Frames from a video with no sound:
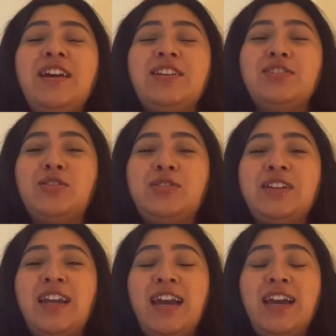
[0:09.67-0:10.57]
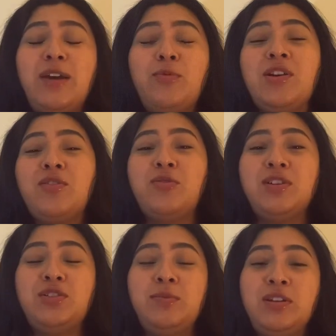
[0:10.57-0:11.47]
So today we are
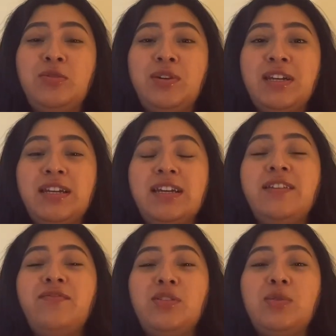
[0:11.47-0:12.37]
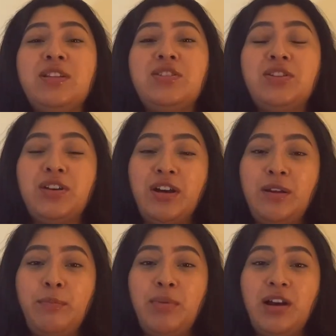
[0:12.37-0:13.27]
going to be doing an Influenster
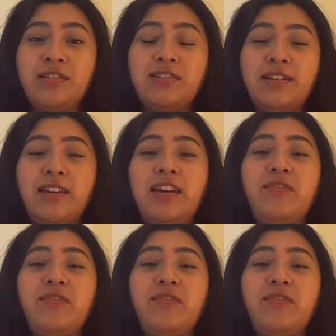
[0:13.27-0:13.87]
unboxing.